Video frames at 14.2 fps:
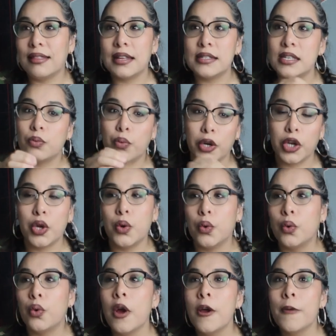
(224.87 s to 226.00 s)
This is where
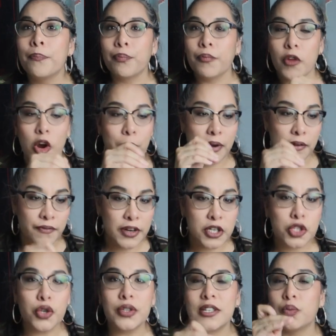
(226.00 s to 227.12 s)
you are
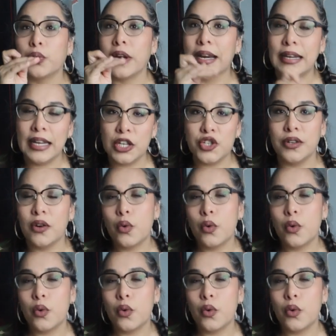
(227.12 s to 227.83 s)
beneficial. This is where I need you.